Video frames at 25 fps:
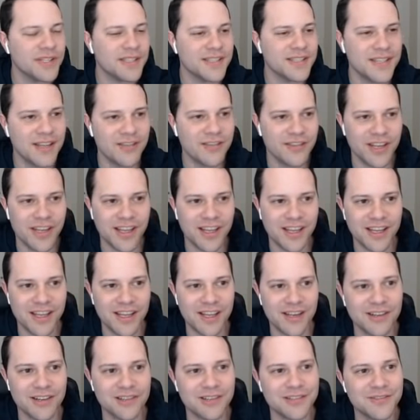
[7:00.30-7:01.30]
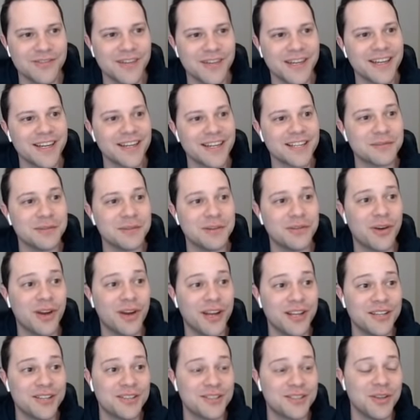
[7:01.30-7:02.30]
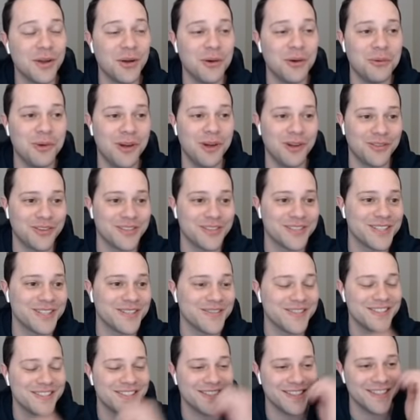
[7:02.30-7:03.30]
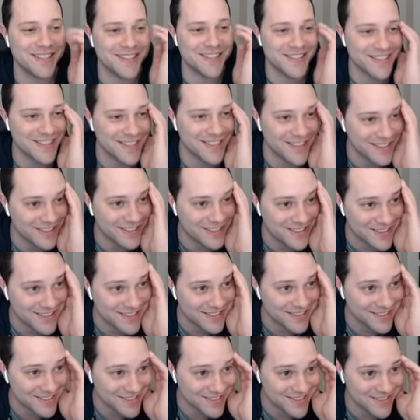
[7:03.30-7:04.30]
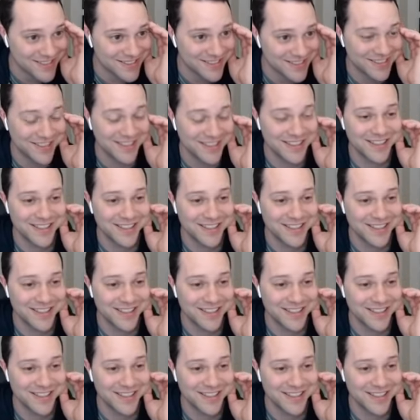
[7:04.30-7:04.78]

seven eight. Oh my gosh, we've ran so well versus him today. It's getting disgusting.